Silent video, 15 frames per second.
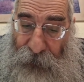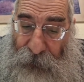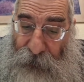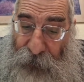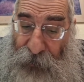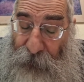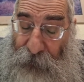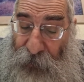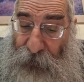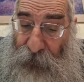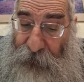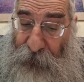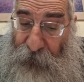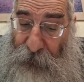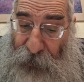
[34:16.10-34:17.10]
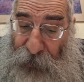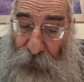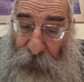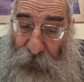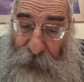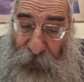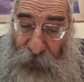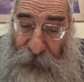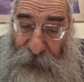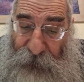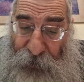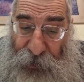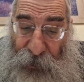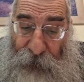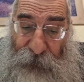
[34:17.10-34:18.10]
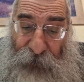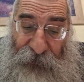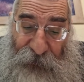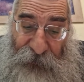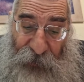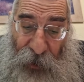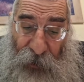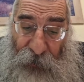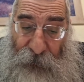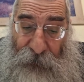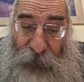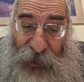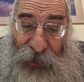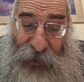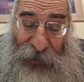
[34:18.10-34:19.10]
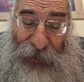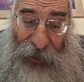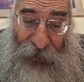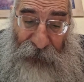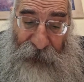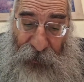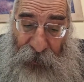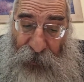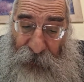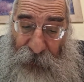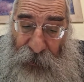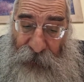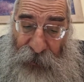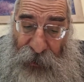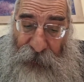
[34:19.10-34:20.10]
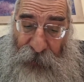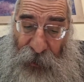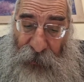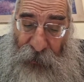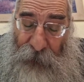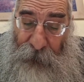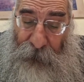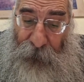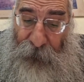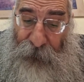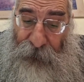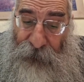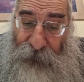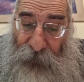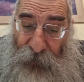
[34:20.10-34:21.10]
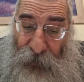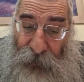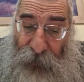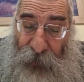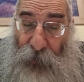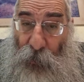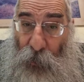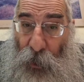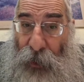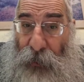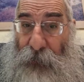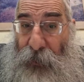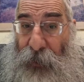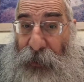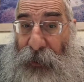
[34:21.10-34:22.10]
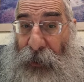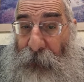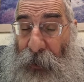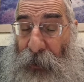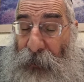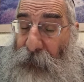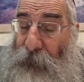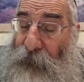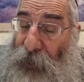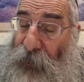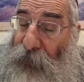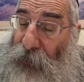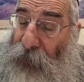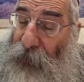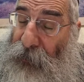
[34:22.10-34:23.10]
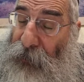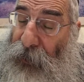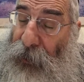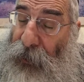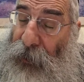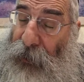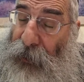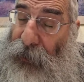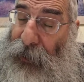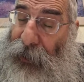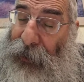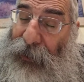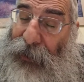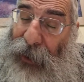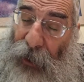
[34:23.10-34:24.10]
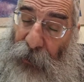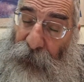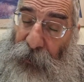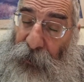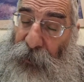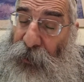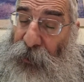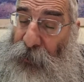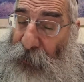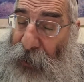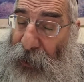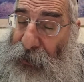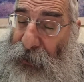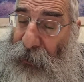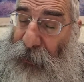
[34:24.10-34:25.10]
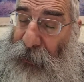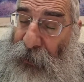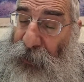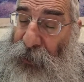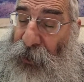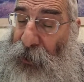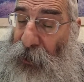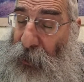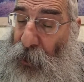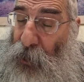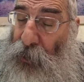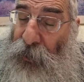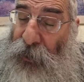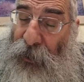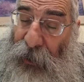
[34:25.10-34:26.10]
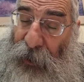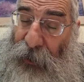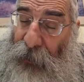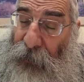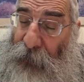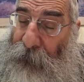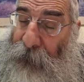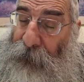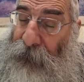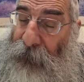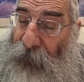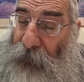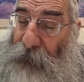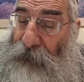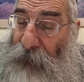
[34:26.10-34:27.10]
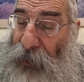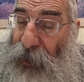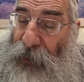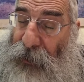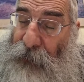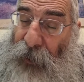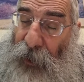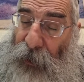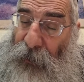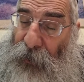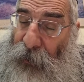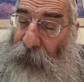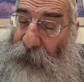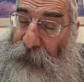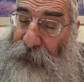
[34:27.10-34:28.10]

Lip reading: but the beater from below above, shamevarer mislavesh b'mizbarer, that the one bringing about the beater encounters directly, is clothed in the mizbarer,